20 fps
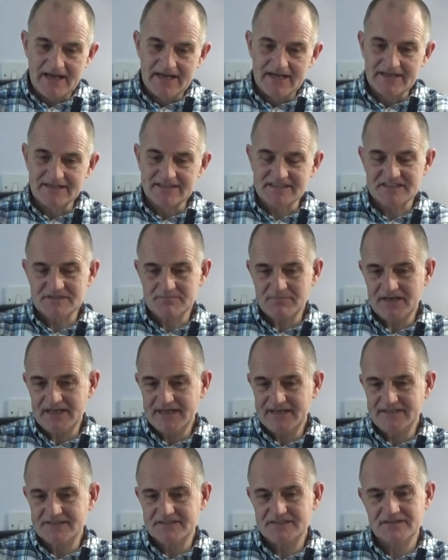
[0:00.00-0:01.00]

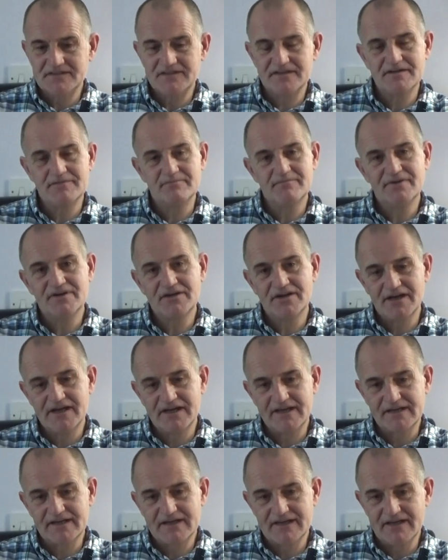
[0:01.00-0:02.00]
Explain to them
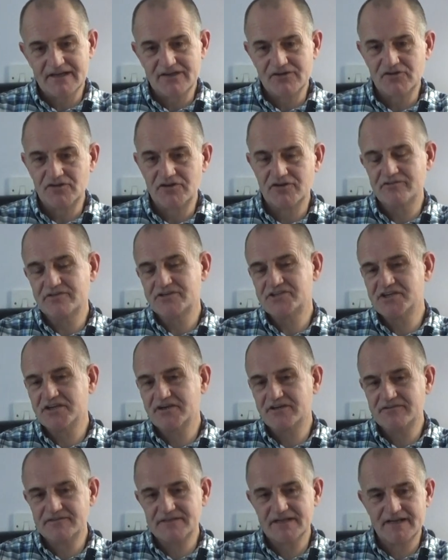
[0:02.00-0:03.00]
like you're a
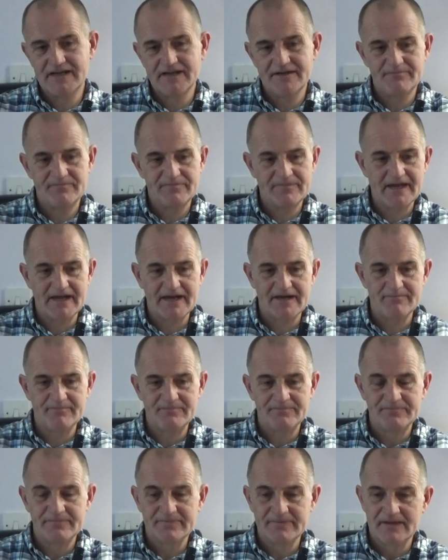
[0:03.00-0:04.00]
shooter,
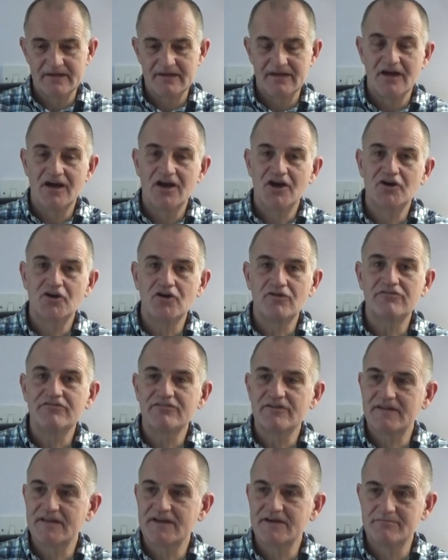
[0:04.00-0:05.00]
and
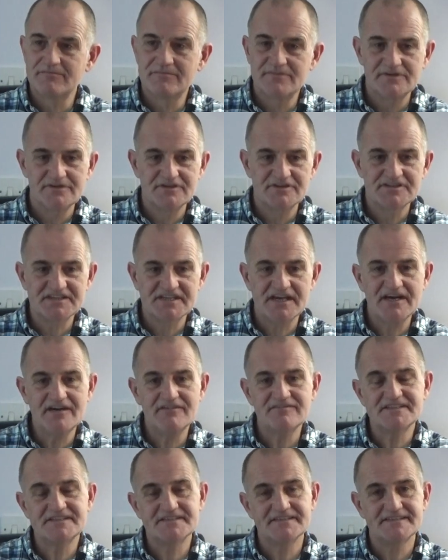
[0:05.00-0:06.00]
offer them the
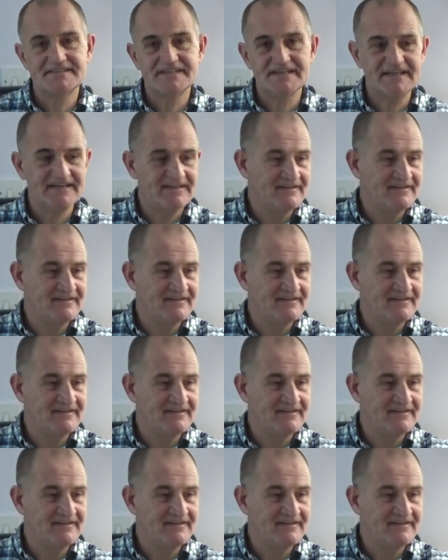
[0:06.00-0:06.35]
services.